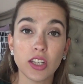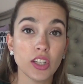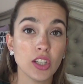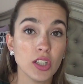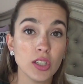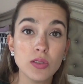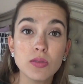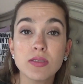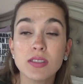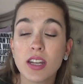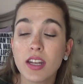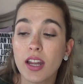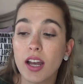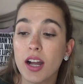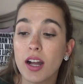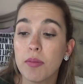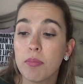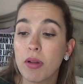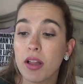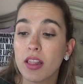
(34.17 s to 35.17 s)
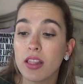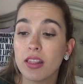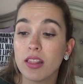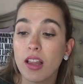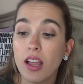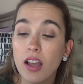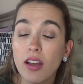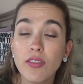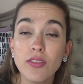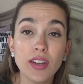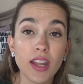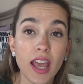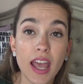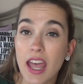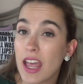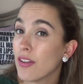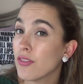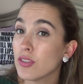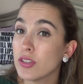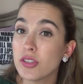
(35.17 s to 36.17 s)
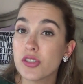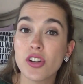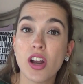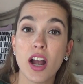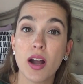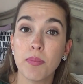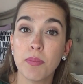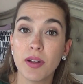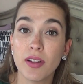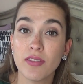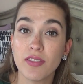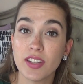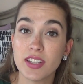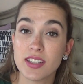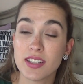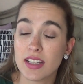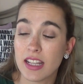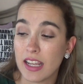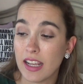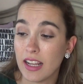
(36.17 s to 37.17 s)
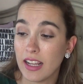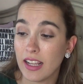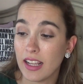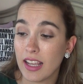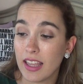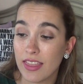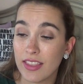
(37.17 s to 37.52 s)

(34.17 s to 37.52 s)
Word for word: used it up, loved every drop of this thing.